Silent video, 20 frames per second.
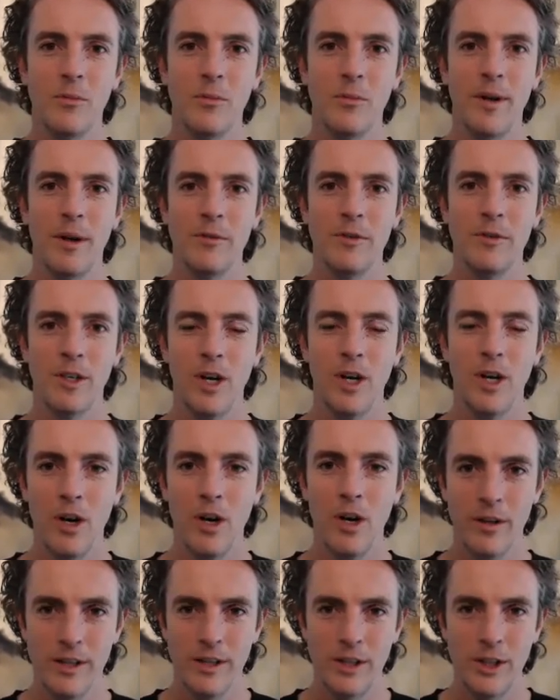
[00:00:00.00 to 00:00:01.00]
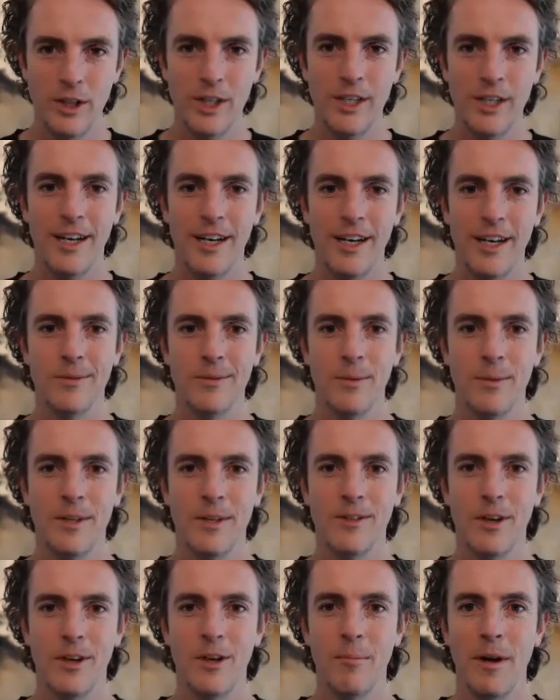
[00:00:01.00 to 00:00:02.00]
When I was in college, that's when I
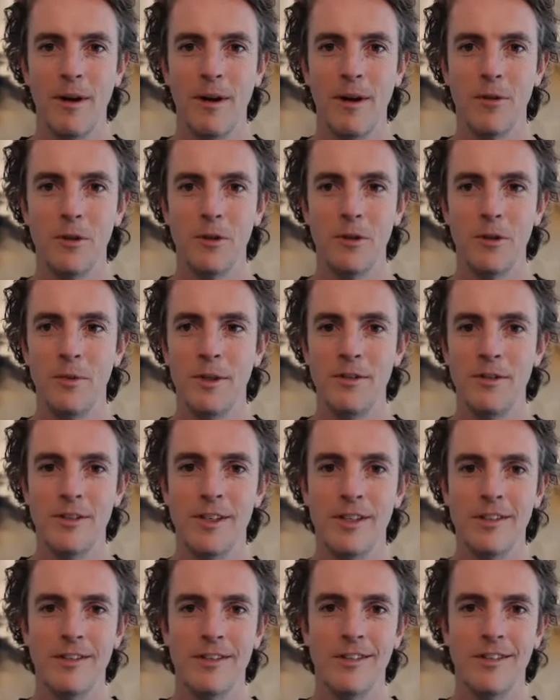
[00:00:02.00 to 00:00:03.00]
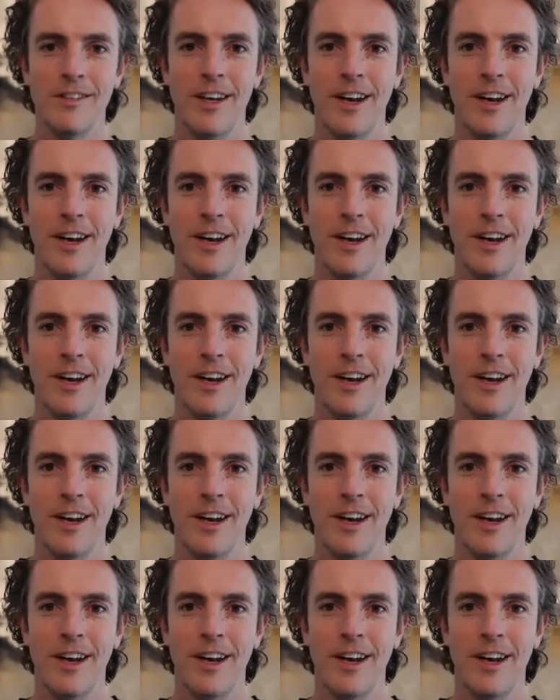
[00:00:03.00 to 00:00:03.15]
started my first business,